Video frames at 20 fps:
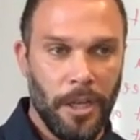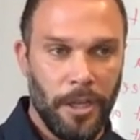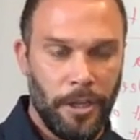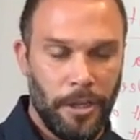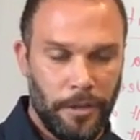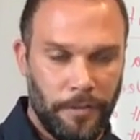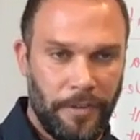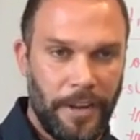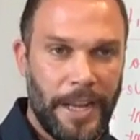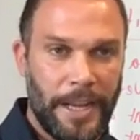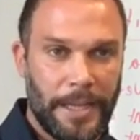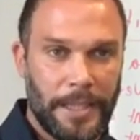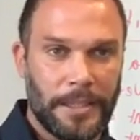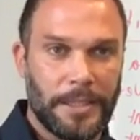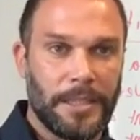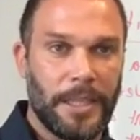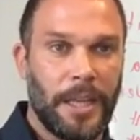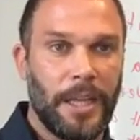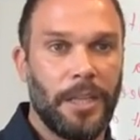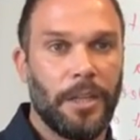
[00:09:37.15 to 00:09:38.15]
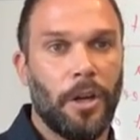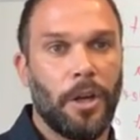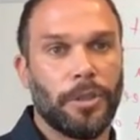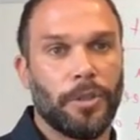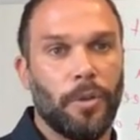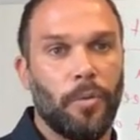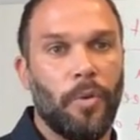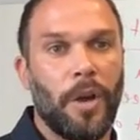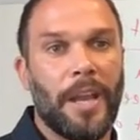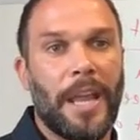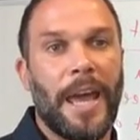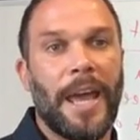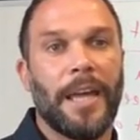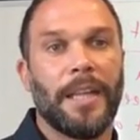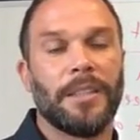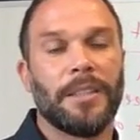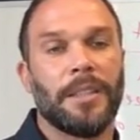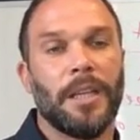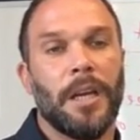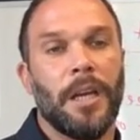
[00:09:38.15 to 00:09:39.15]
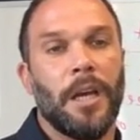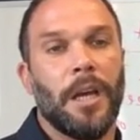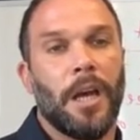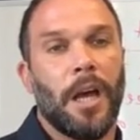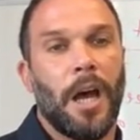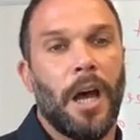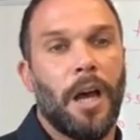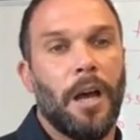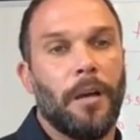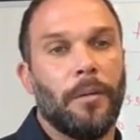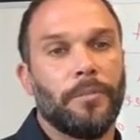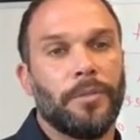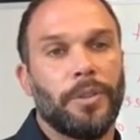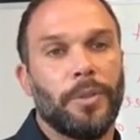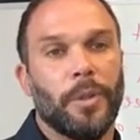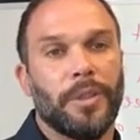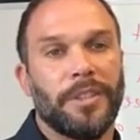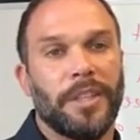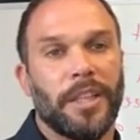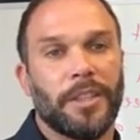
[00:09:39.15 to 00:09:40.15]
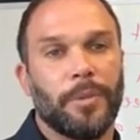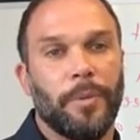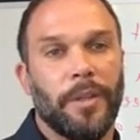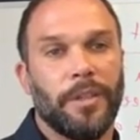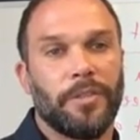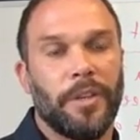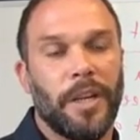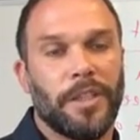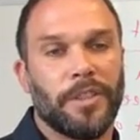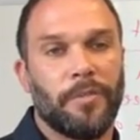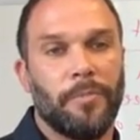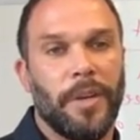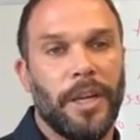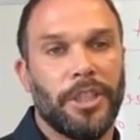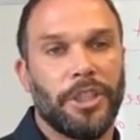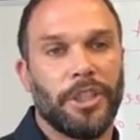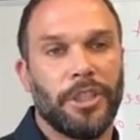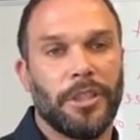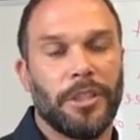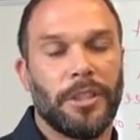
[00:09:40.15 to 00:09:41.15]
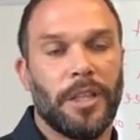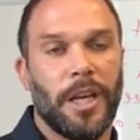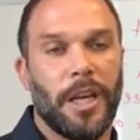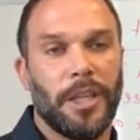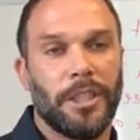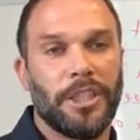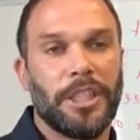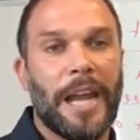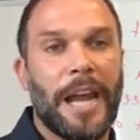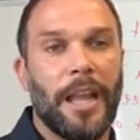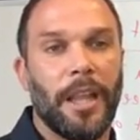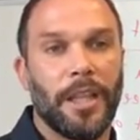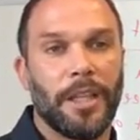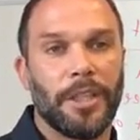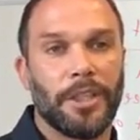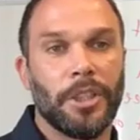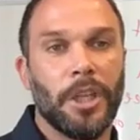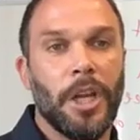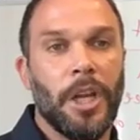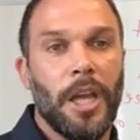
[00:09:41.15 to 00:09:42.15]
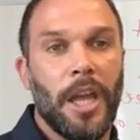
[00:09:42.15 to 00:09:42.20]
your fans, and also run ads to a 6-week transformation challenge.